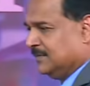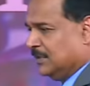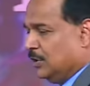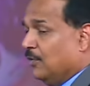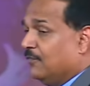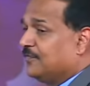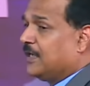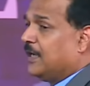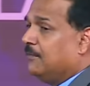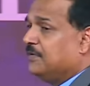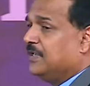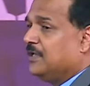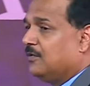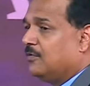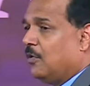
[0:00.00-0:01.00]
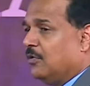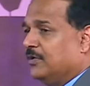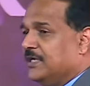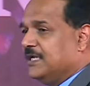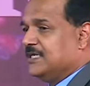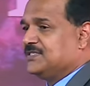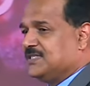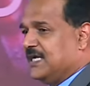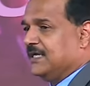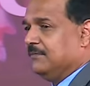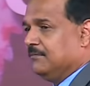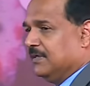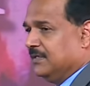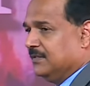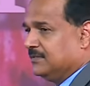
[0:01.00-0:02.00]
You've come here on an
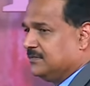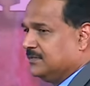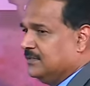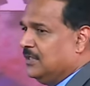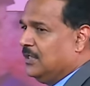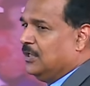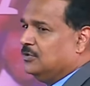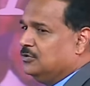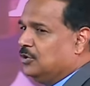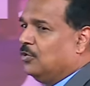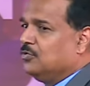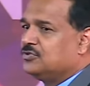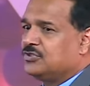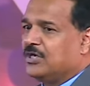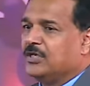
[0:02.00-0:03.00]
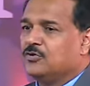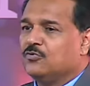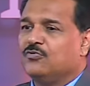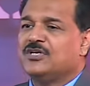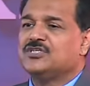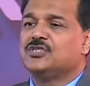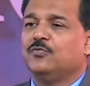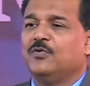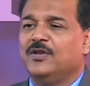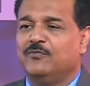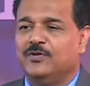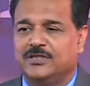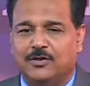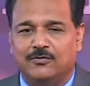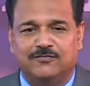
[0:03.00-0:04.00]
assignment. Don't try to rush away
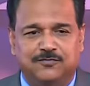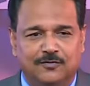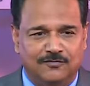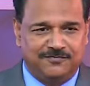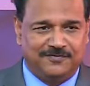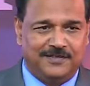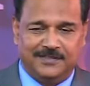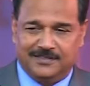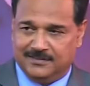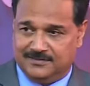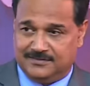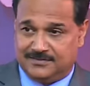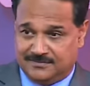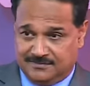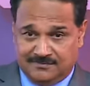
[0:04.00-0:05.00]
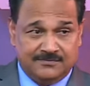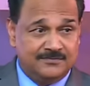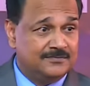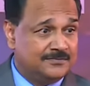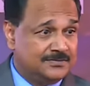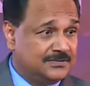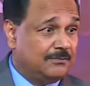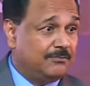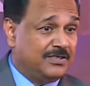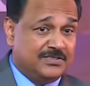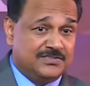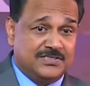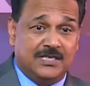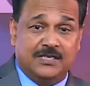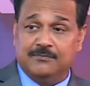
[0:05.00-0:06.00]
without fulfilling it. Somebody
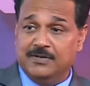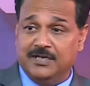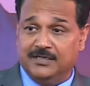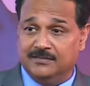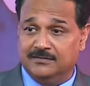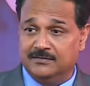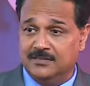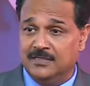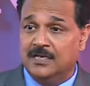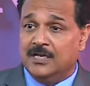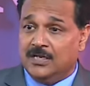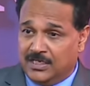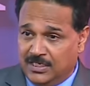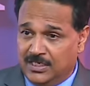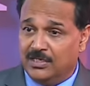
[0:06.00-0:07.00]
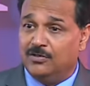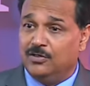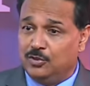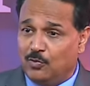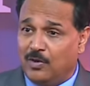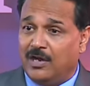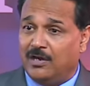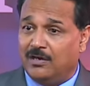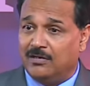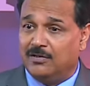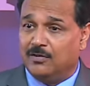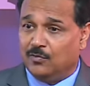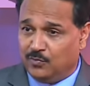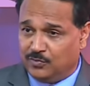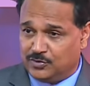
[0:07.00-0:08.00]
say amen. Here you are
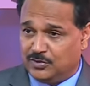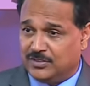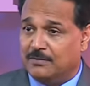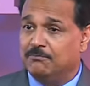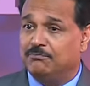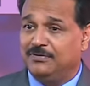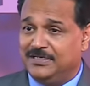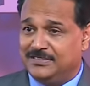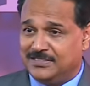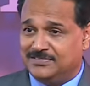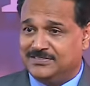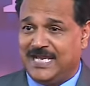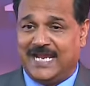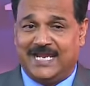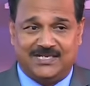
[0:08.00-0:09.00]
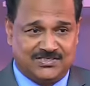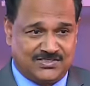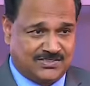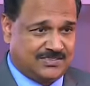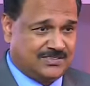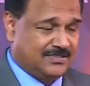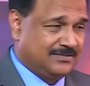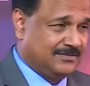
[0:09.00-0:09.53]
to complete a task.